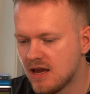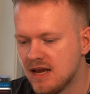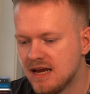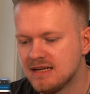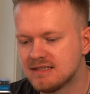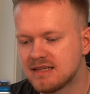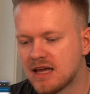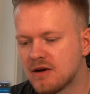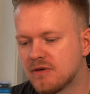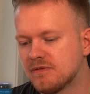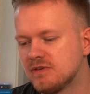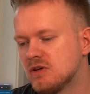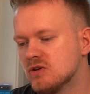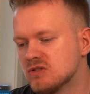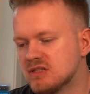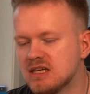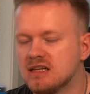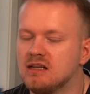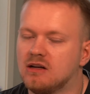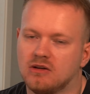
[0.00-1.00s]
Instead of you
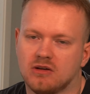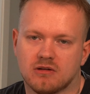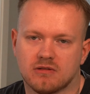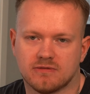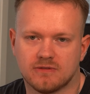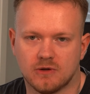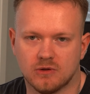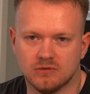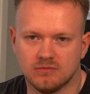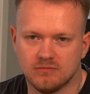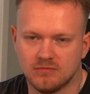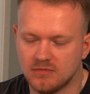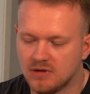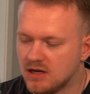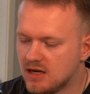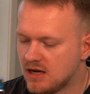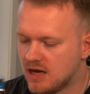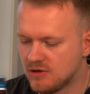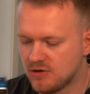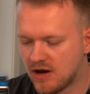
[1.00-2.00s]
sitting on your phone,
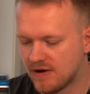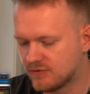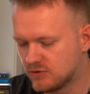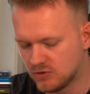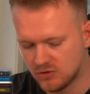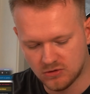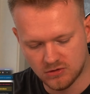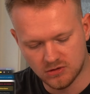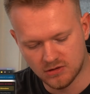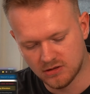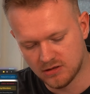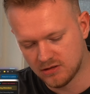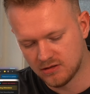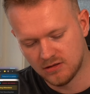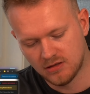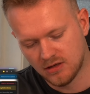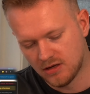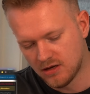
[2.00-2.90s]
and you have to